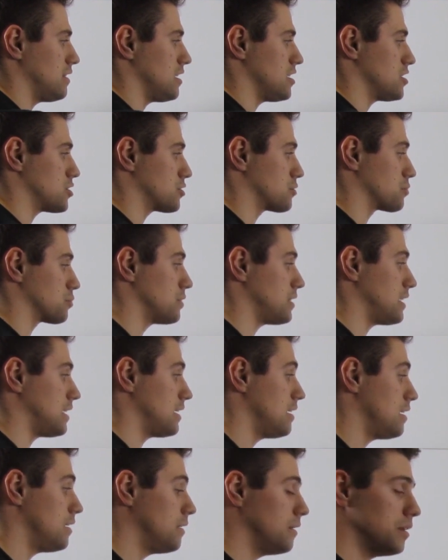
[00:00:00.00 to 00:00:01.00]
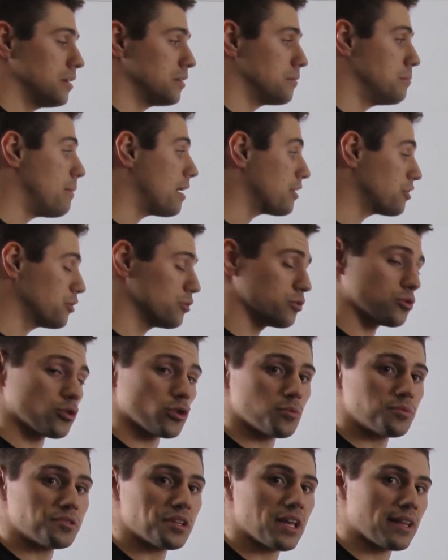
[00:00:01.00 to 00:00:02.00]
of these three methyl
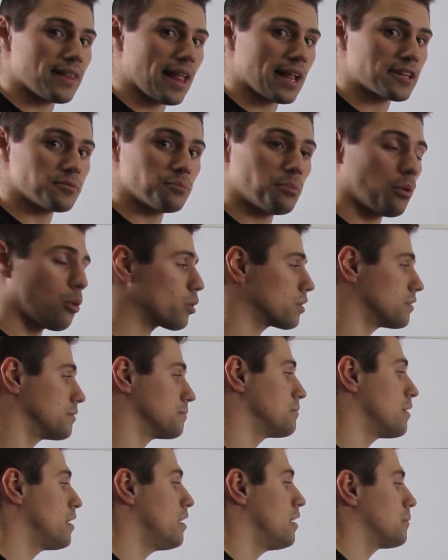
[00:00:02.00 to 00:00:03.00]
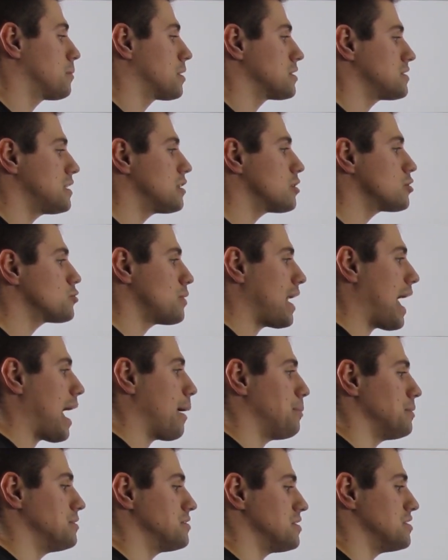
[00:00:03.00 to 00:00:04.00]
groups, and that's important. Because here's what
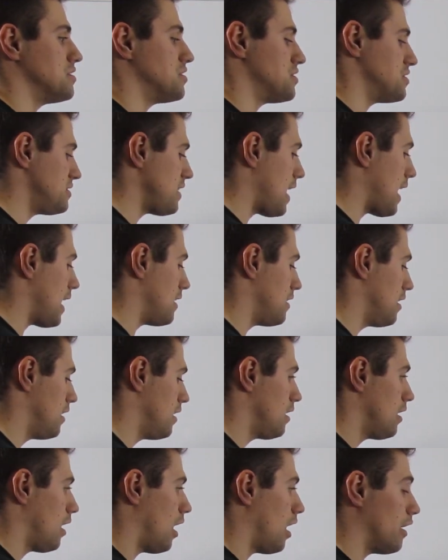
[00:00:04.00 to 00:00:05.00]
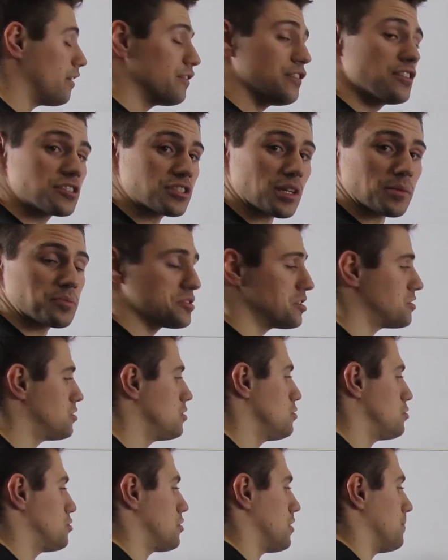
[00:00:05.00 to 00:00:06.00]
happens instead of
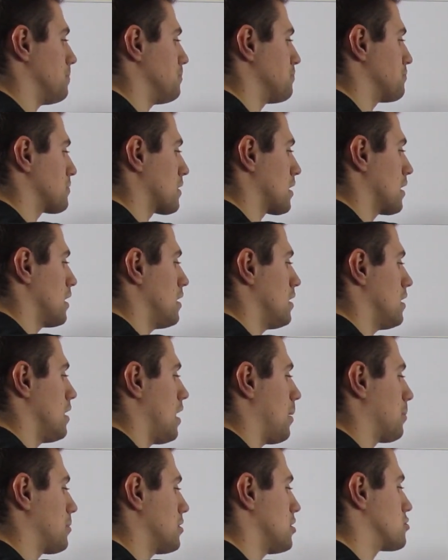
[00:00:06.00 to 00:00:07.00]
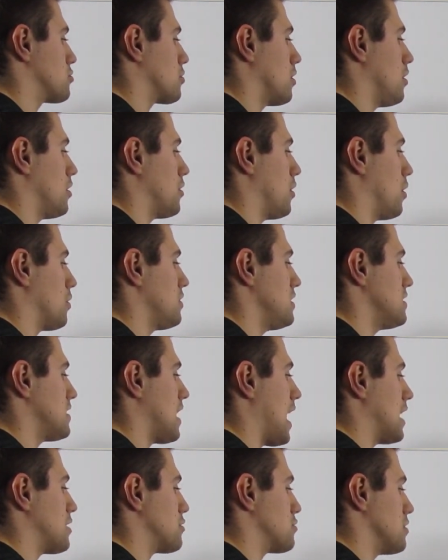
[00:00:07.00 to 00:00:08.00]
substitution. I'm going to draw on all these
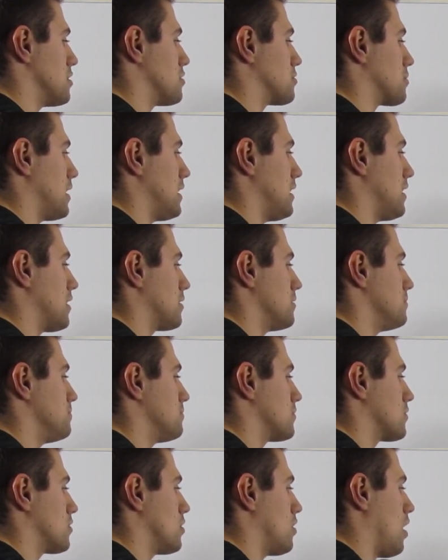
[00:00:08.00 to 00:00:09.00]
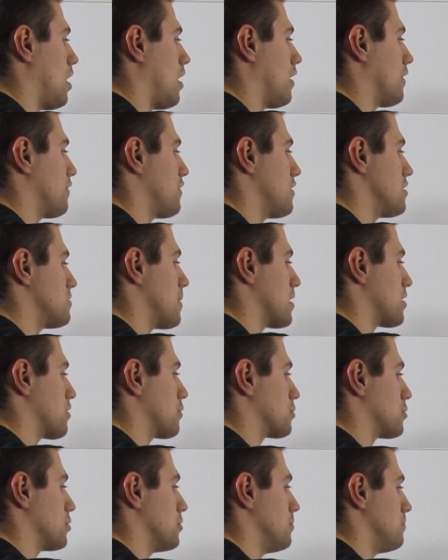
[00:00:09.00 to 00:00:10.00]
hydrogens right here off this
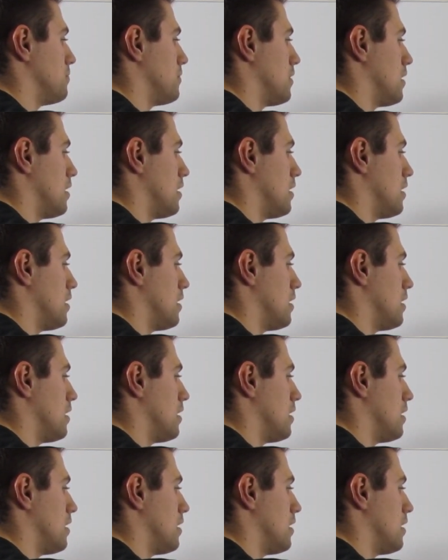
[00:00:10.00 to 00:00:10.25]
methyl group.